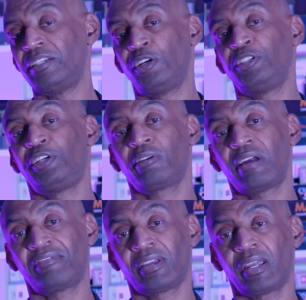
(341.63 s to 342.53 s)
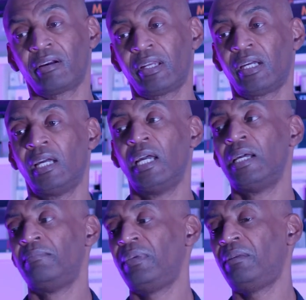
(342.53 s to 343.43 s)
in your geographic area.
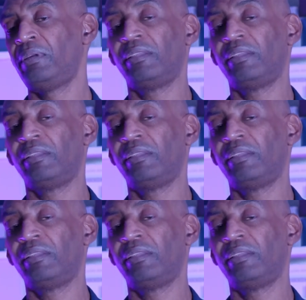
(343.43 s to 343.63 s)
Maybe